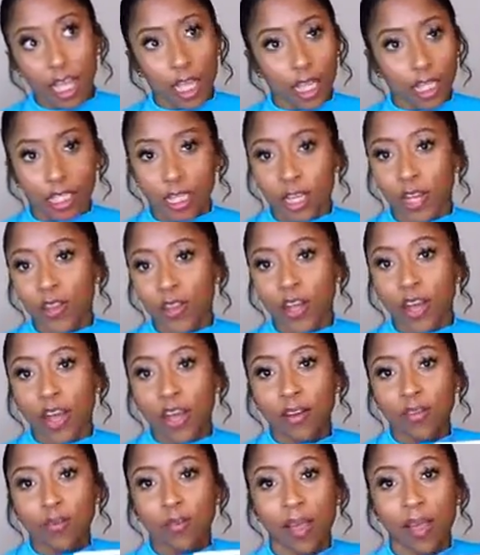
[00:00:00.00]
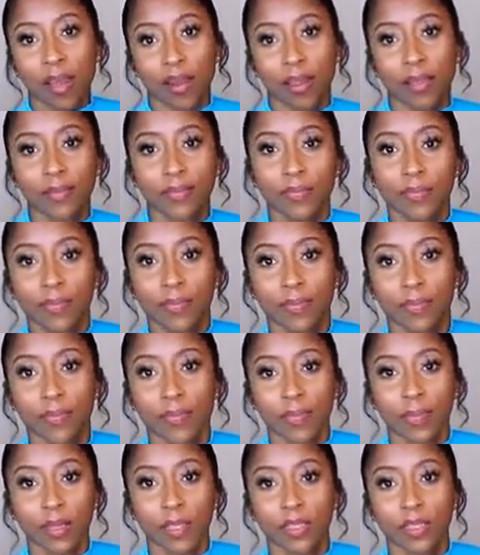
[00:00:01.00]
It's another card of waiting.
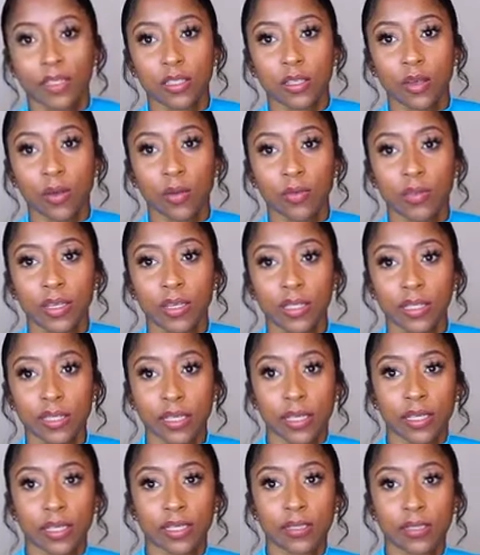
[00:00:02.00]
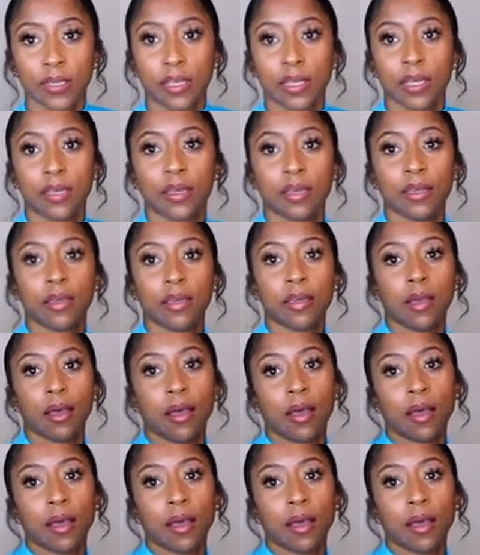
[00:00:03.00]
So this is the